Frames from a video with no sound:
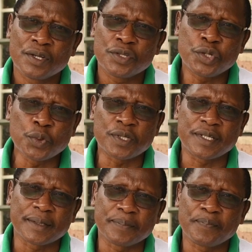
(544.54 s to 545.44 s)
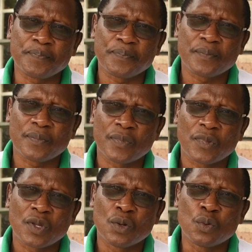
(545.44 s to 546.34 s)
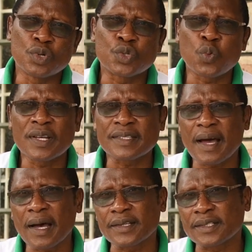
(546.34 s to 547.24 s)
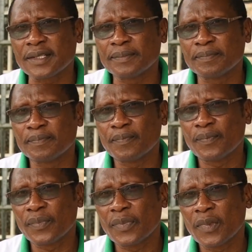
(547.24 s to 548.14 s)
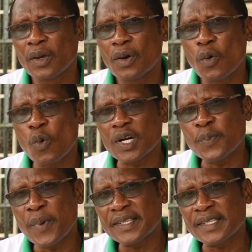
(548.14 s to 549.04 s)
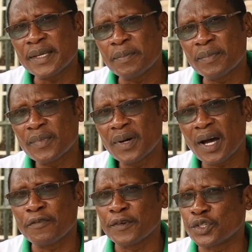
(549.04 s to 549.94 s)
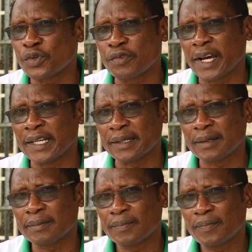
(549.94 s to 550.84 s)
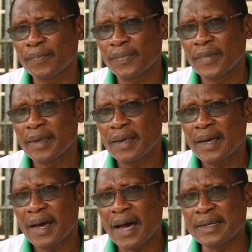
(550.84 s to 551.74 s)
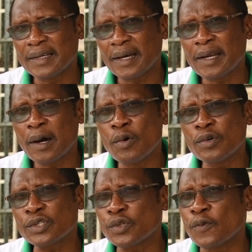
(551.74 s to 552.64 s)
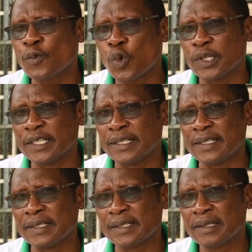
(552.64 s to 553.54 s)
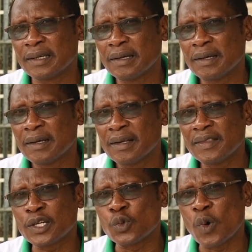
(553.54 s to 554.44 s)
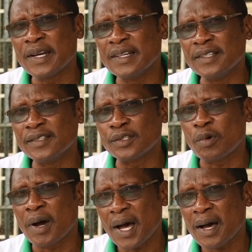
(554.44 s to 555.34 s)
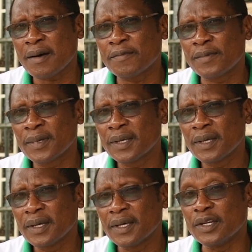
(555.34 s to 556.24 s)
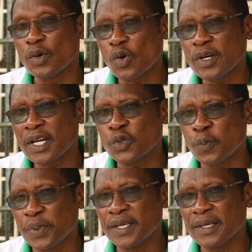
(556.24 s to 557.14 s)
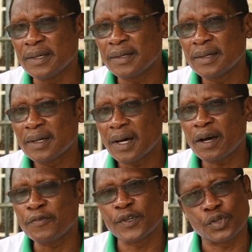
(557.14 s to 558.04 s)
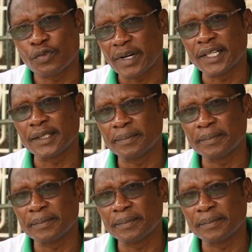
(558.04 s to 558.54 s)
Chute was once asked what makes him a fiction writer, and he had a host of qualities that one needs to have in order to be a fiction writer.